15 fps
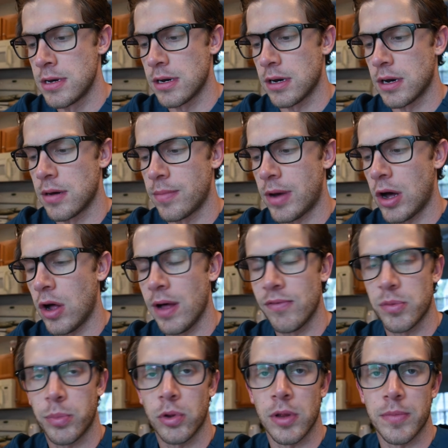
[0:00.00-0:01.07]
I'll have
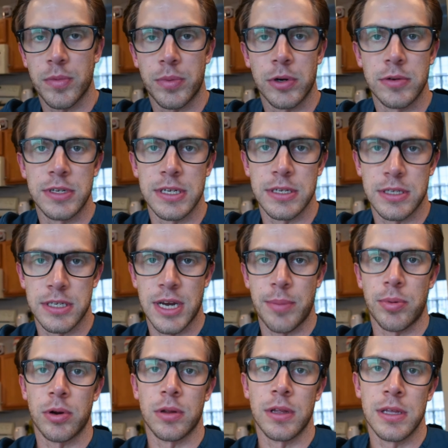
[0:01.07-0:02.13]
to pull up the protein
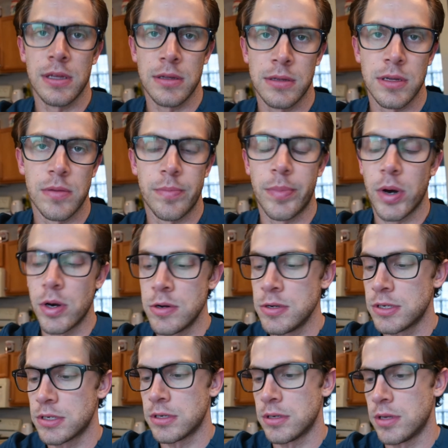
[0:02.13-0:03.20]
separately in
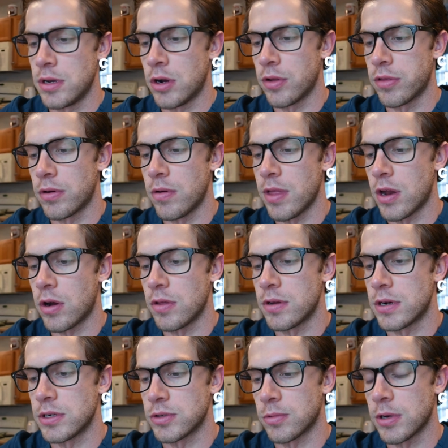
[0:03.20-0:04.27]
post, and I'll throw that on
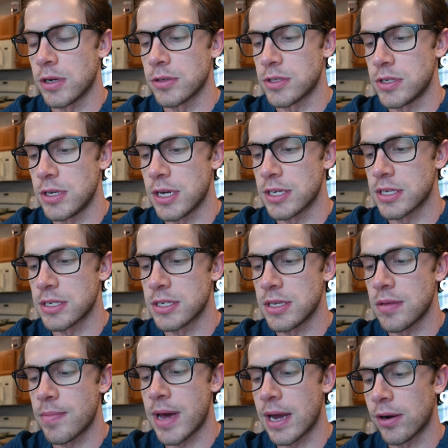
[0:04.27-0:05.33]
there as well so you guys can see
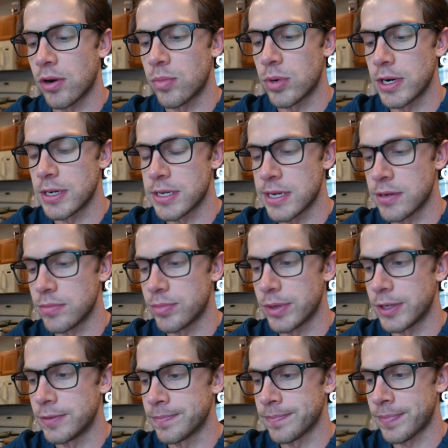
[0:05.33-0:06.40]
the macro breakdown,
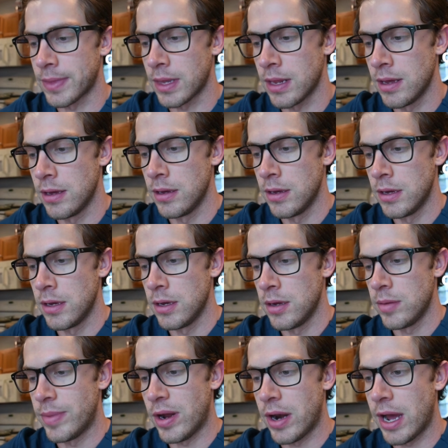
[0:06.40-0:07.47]
but
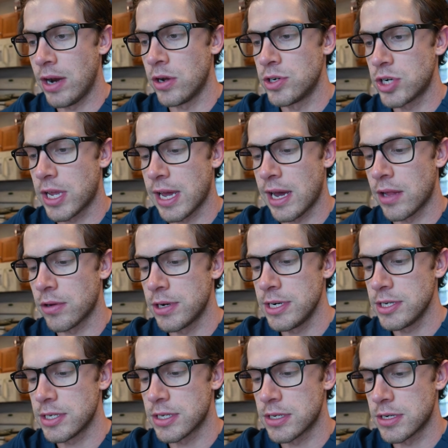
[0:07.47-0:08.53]
about 900
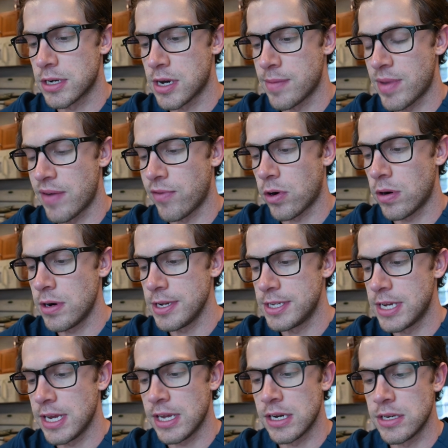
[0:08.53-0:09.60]
calories. I've already
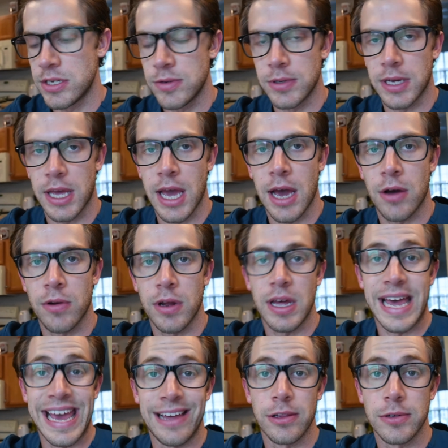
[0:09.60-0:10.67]
taken into account a
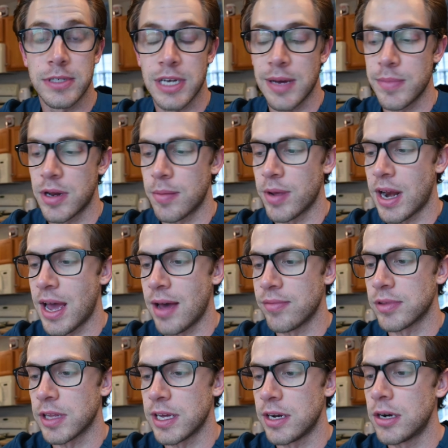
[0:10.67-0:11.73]
halo top that I'm going to
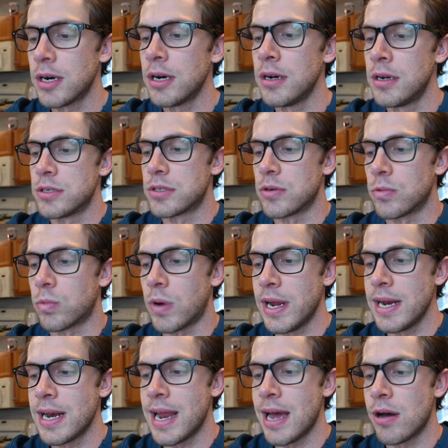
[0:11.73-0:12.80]
have later. So
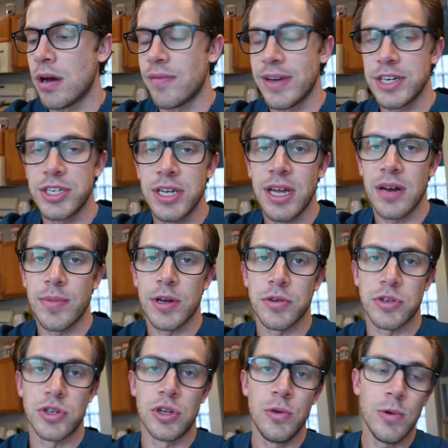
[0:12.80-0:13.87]
right now, I've actually got
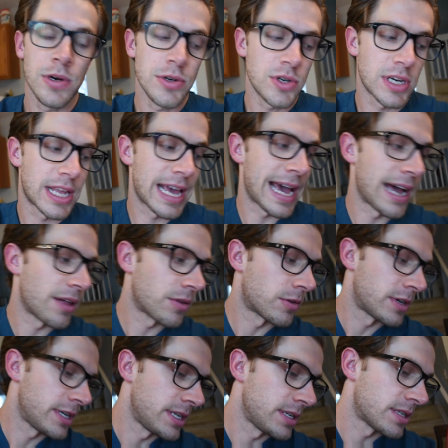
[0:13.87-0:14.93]
about 200
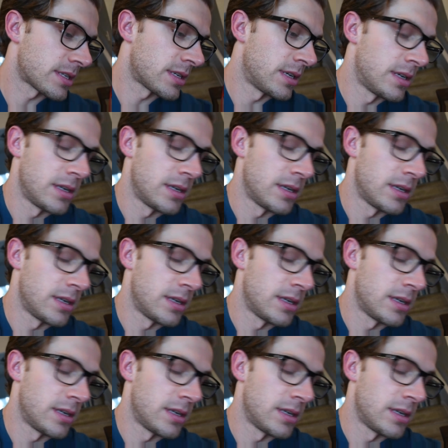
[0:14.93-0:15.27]
calories